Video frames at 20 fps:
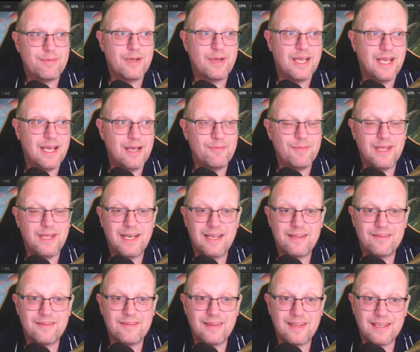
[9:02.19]

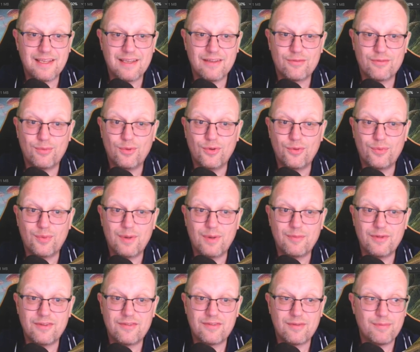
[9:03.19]
Elenda then gets Ward 1
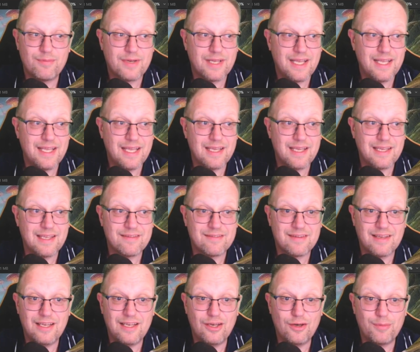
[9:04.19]
with us in play and gets
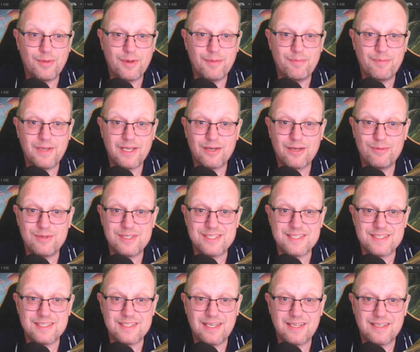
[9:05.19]
a little bit bigger, which
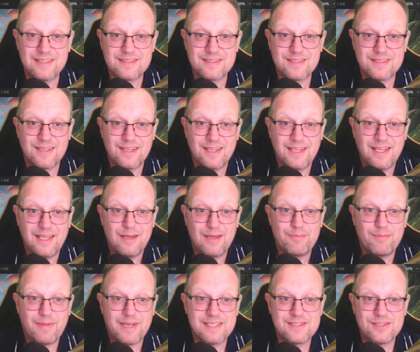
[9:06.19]
is nice.
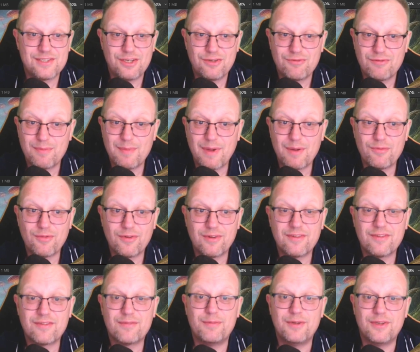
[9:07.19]
Bastion of
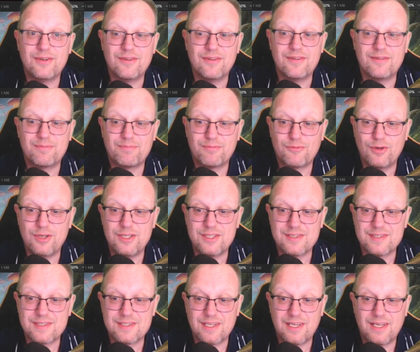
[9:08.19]
Remembrance, because
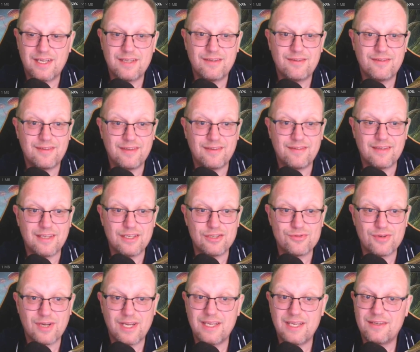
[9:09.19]
creatures die, things get
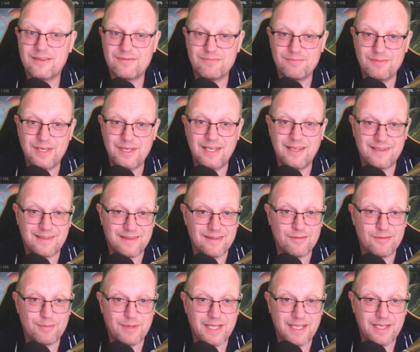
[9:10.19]
drained. We like
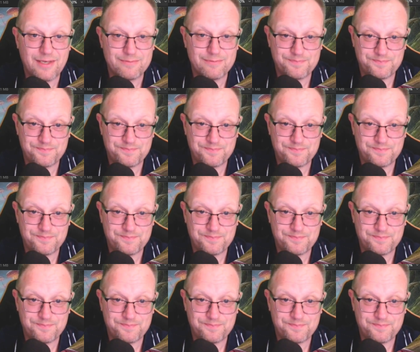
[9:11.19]
this plan.